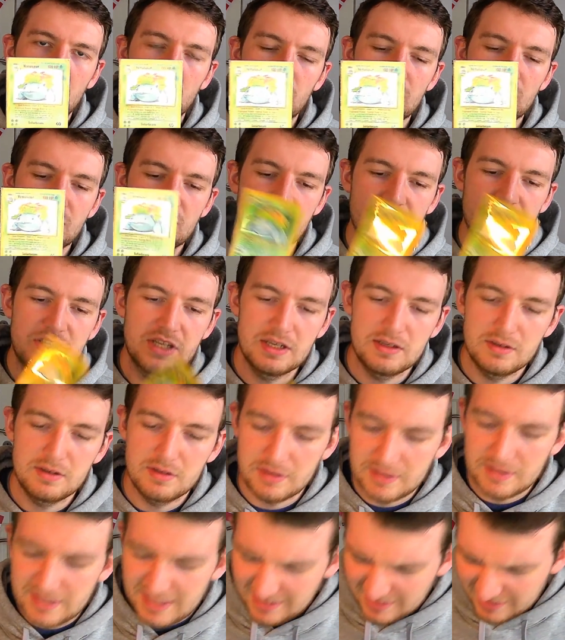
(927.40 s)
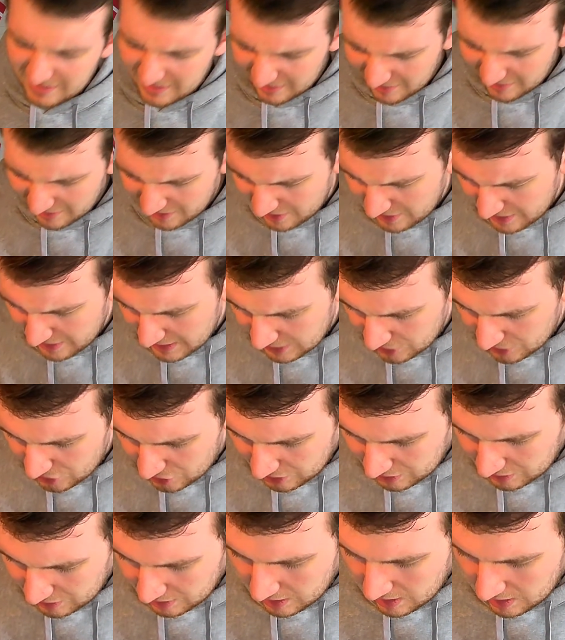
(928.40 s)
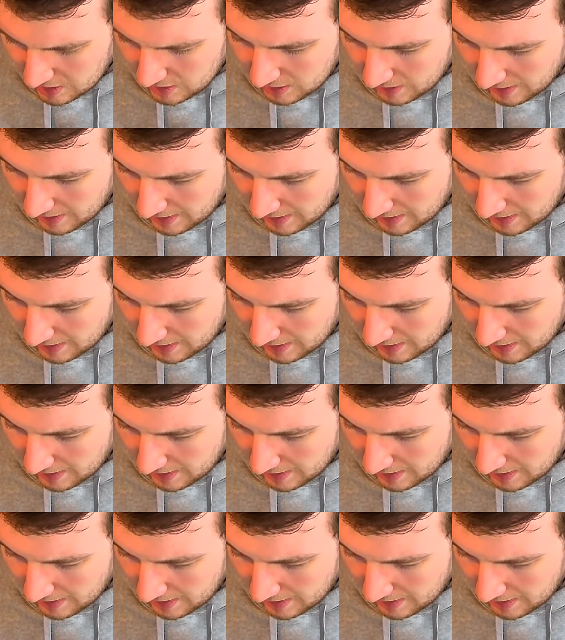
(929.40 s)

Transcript: which is in decent condition.